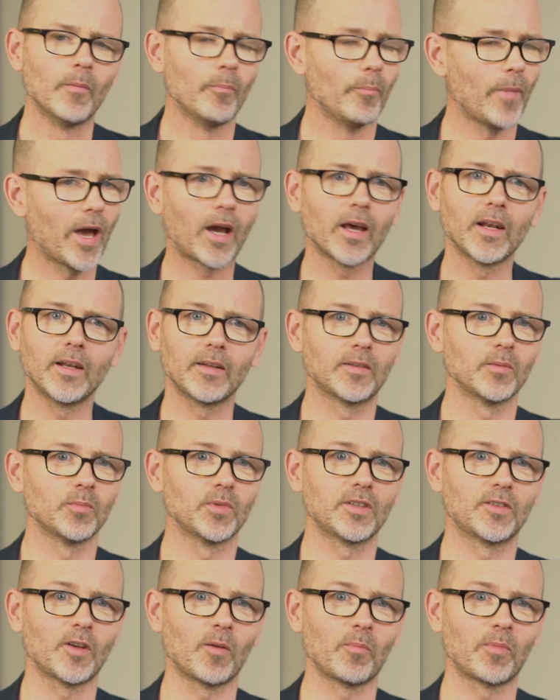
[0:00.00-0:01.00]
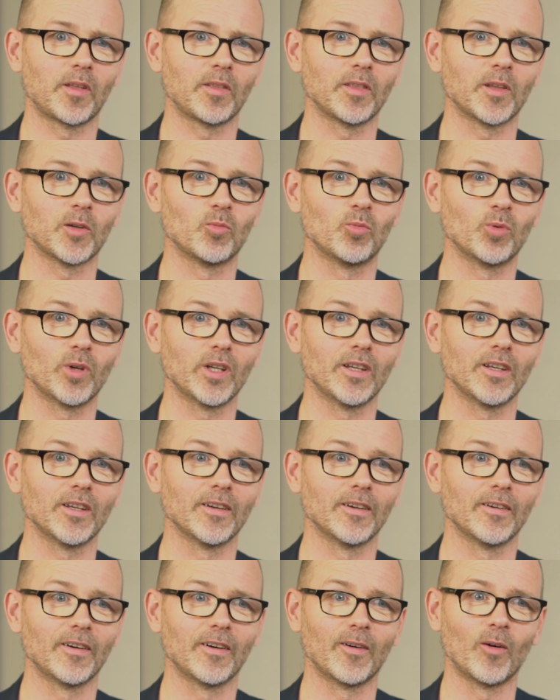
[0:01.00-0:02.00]
Mechanisms is something that
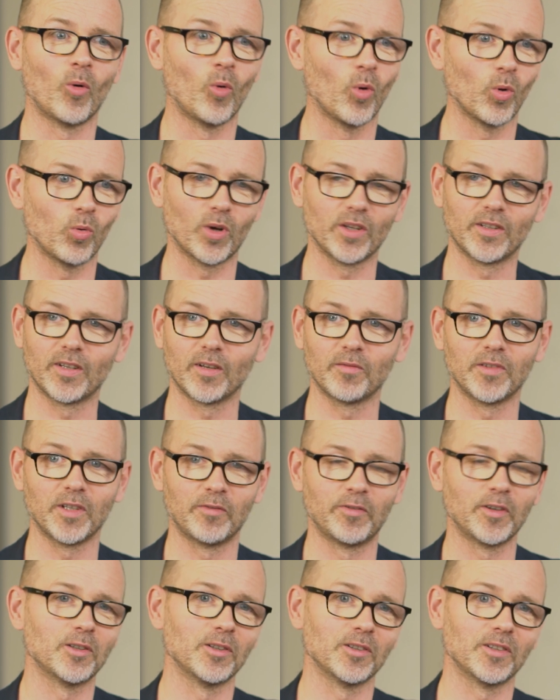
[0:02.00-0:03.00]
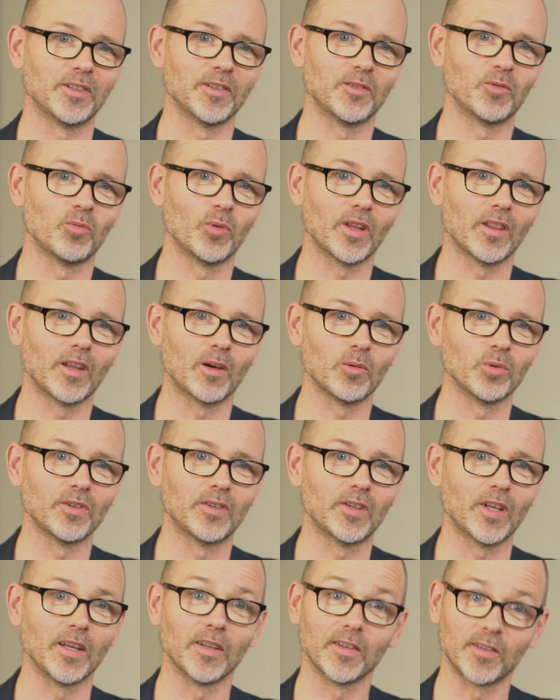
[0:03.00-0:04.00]
we always have difficulties with, I would
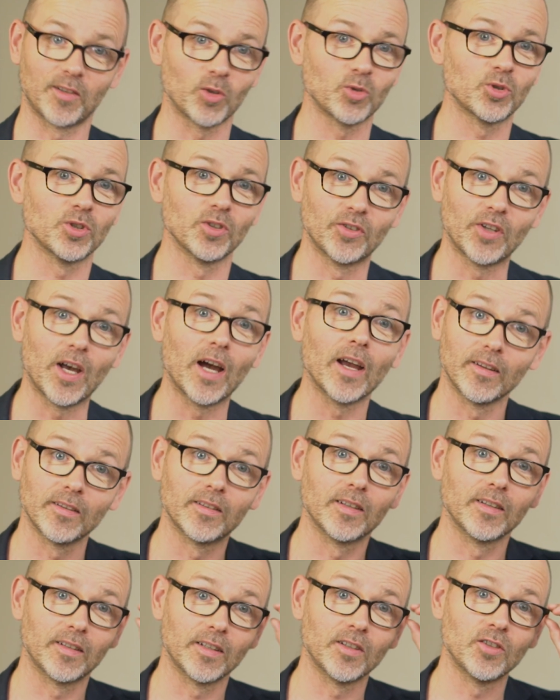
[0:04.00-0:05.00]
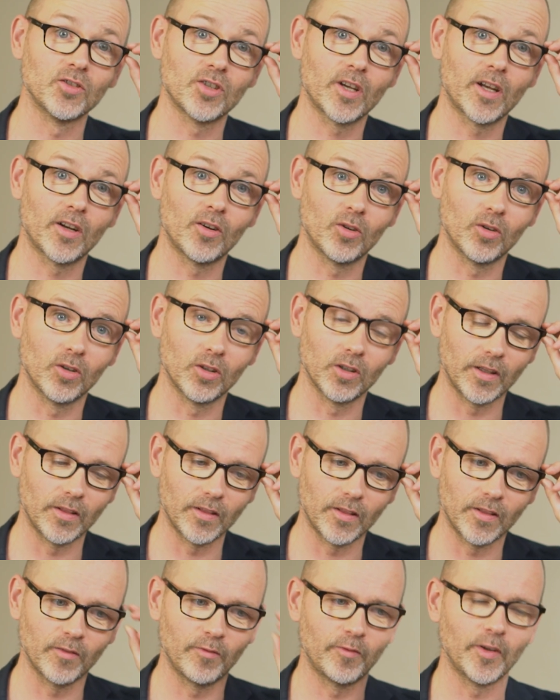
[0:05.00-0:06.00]
say, in social sciences in general,
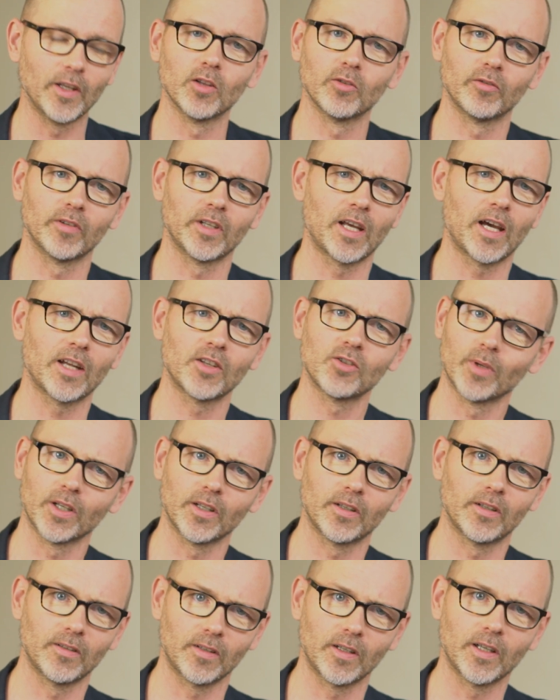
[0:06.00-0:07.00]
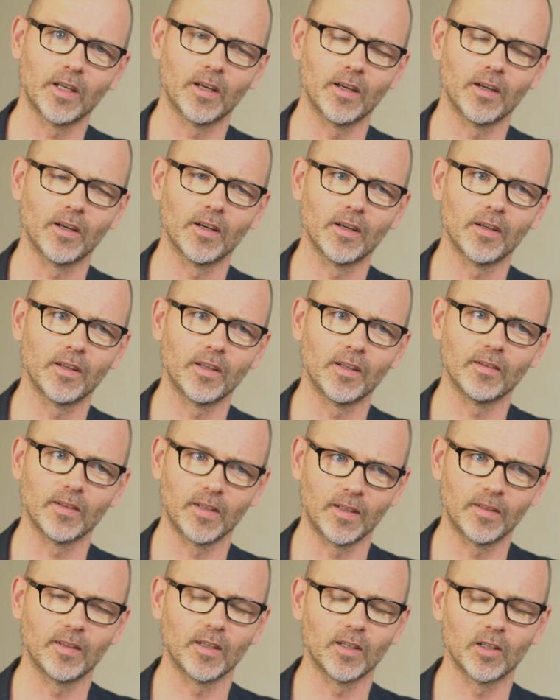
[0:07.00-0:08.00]
and the field of attachment
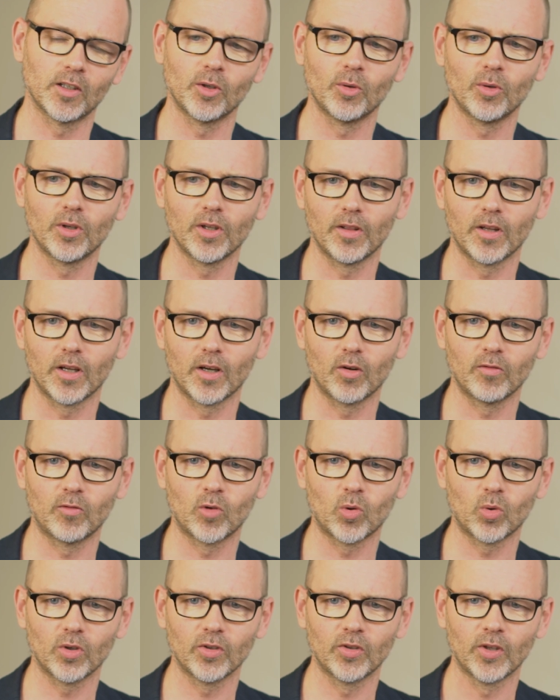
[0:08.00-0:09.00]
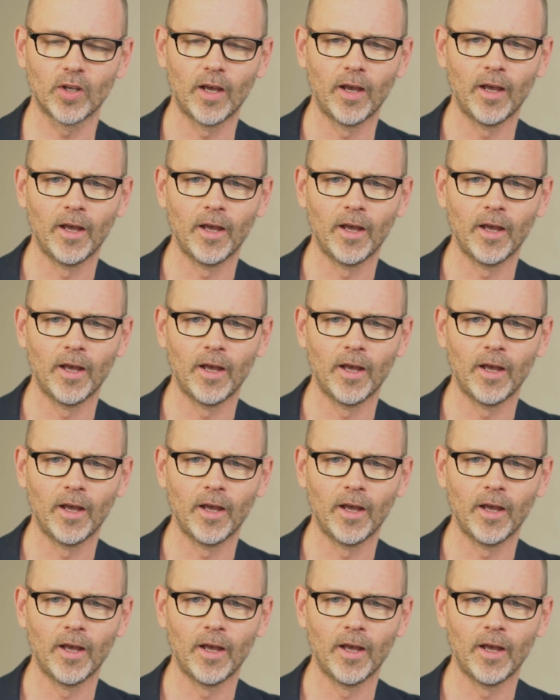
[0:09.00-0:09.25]
is included there, of course.